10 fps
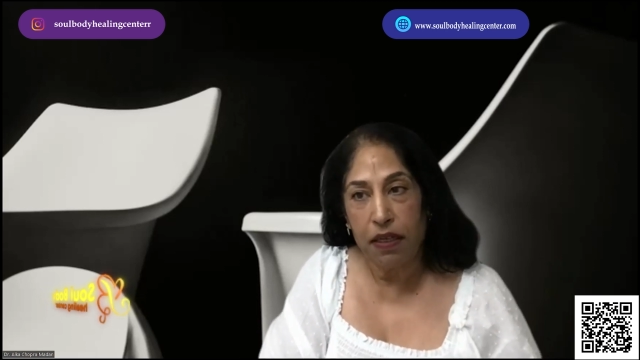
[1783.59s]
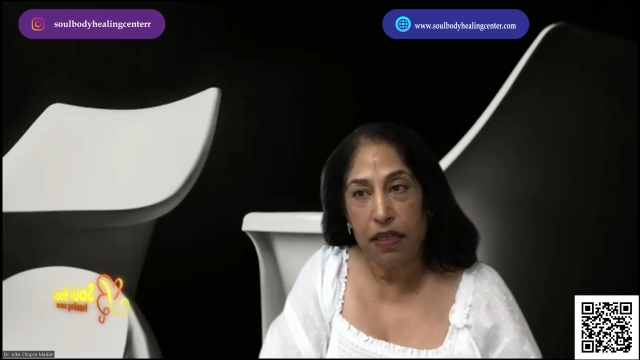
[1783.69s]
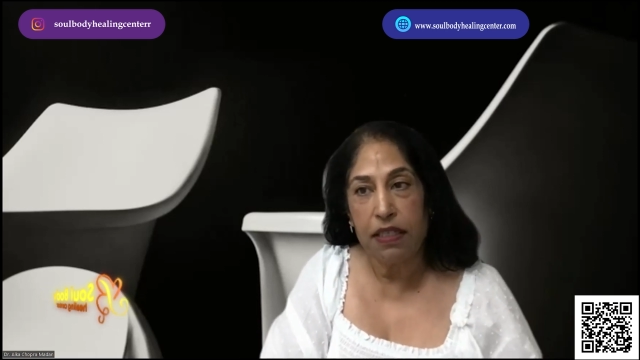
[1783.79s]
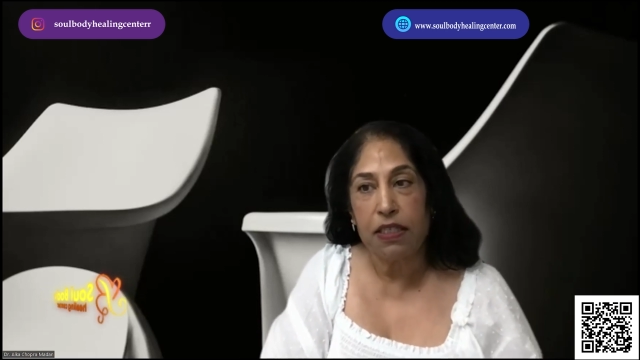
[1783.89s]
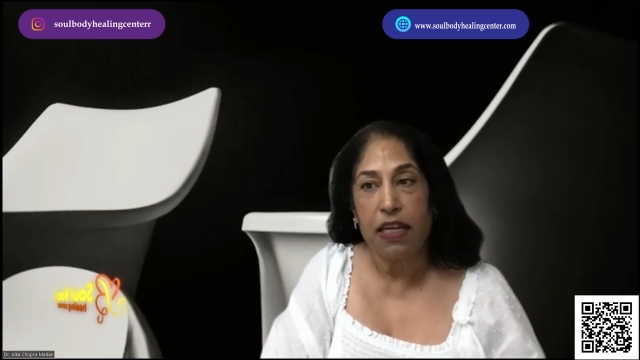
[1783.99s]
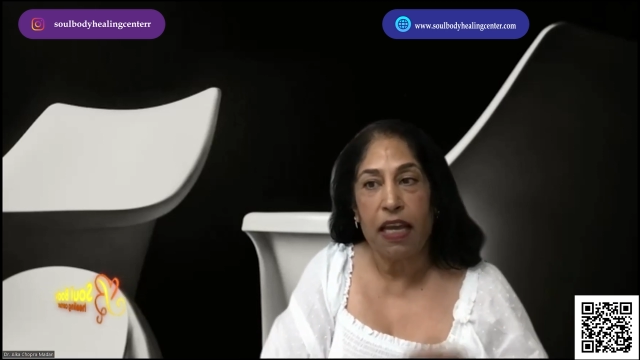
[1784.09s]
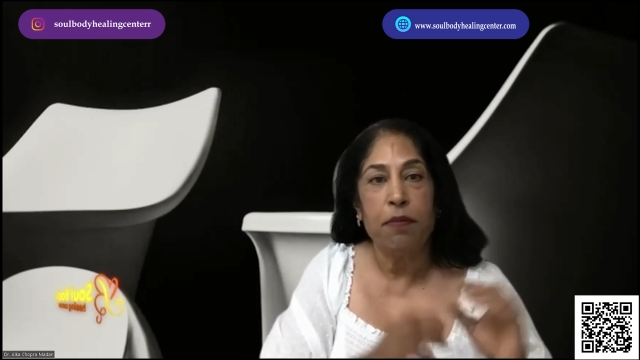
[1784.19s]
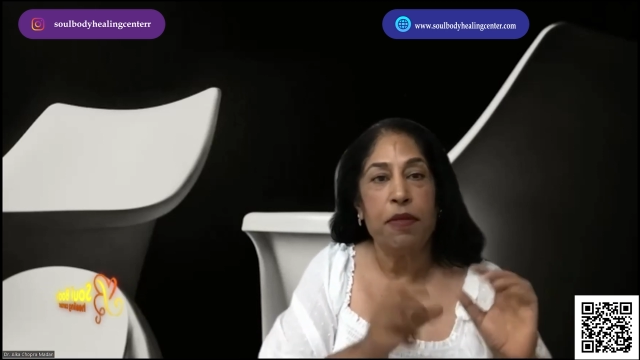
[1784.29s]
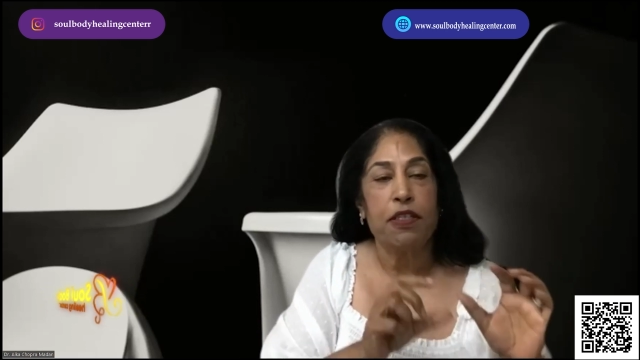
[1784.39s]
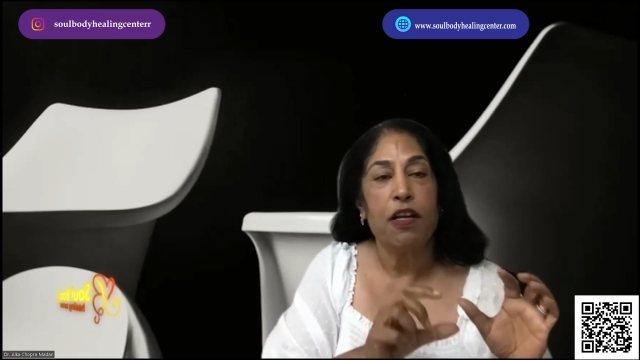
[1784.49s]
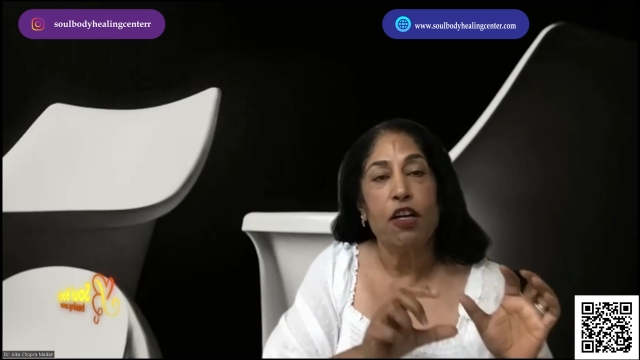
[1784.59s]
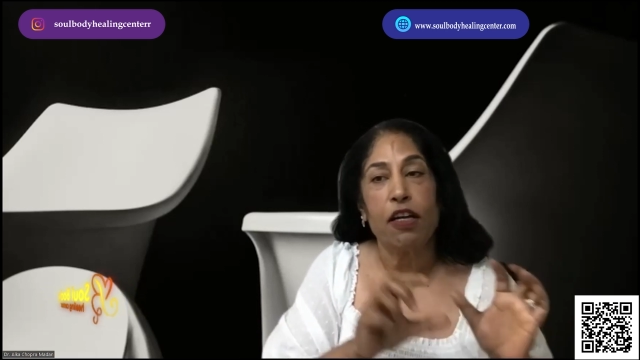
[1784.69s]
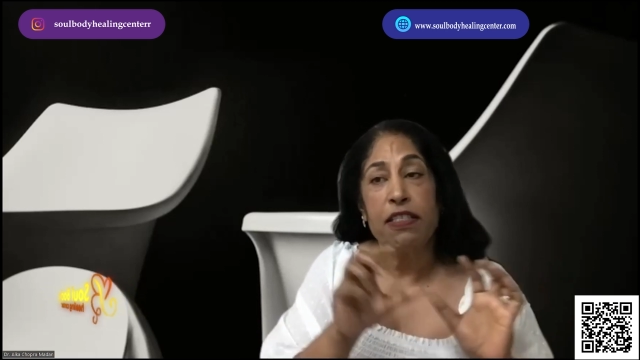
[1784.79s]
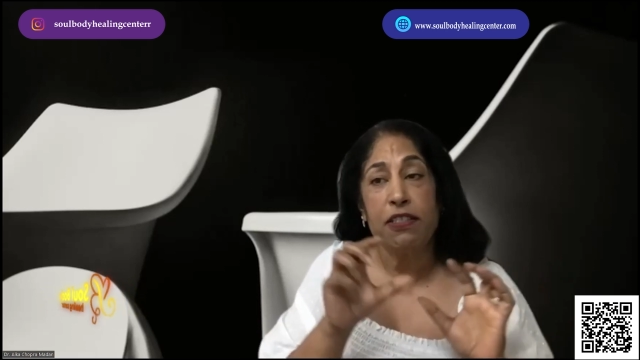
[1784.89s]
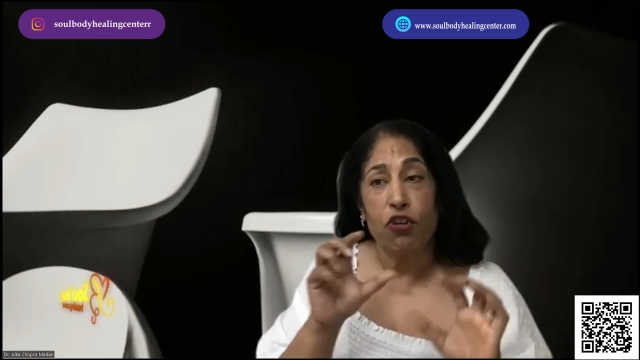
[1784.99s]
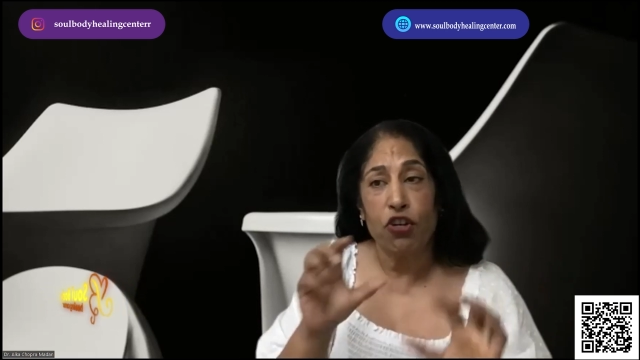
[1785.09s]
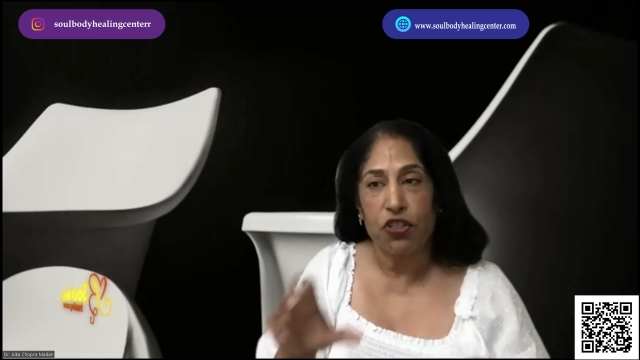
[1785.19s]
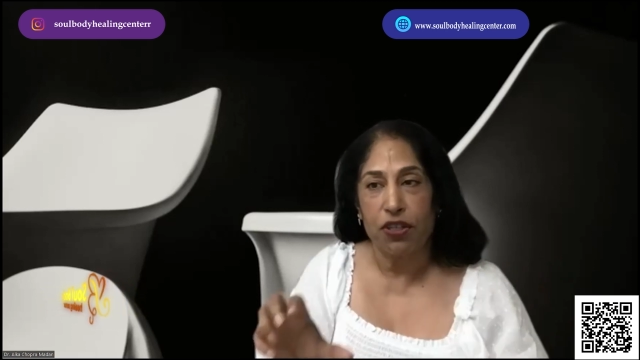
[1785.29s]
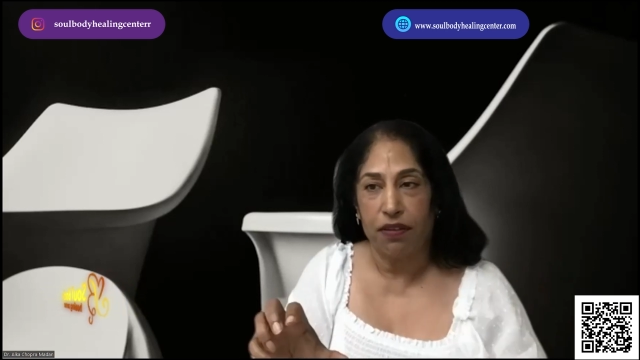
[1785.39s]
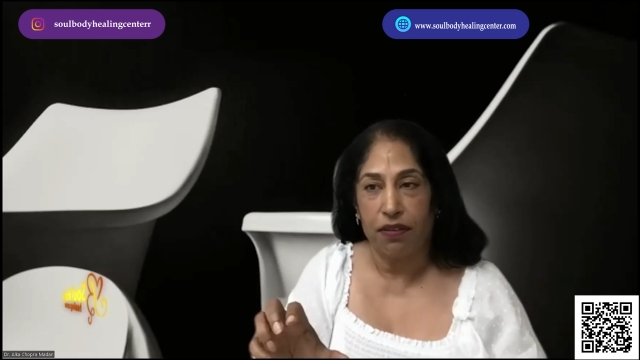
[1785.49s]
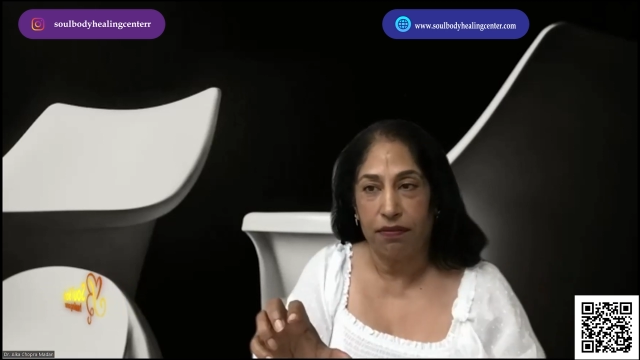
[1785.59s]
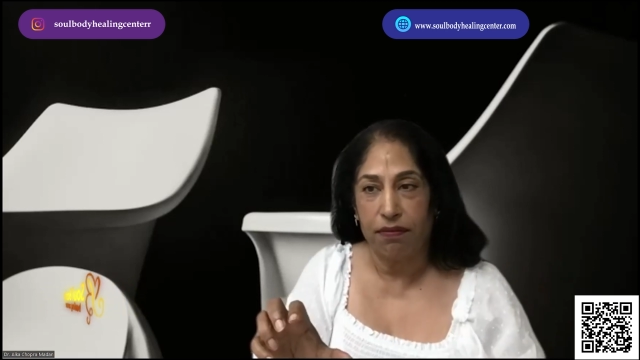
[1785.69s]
is a consideration.